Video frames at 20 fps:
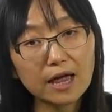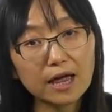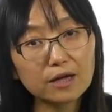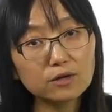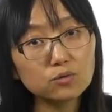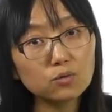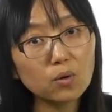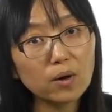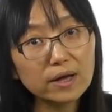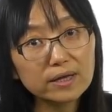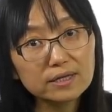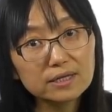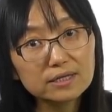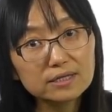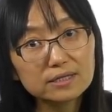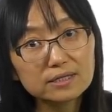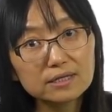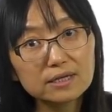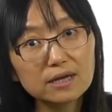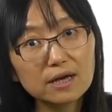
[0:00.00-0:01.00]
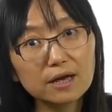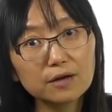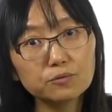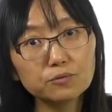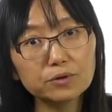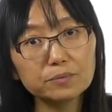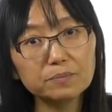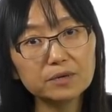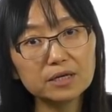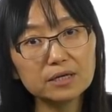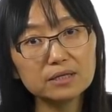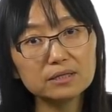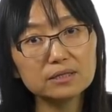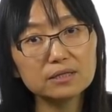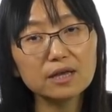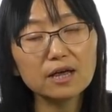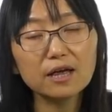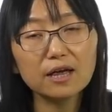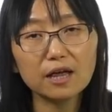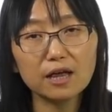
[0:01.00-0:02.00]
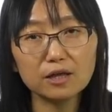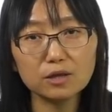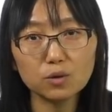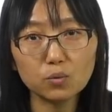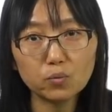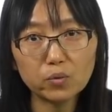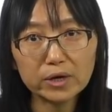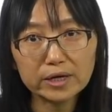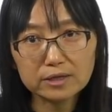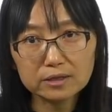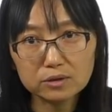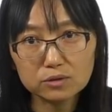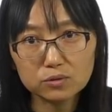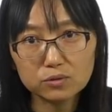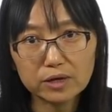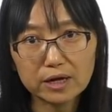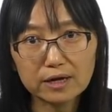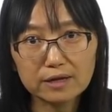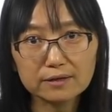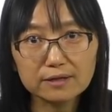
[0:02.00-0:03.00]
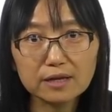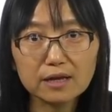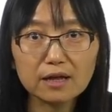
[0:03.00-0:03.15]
and 20 CA repeats in the wick strand.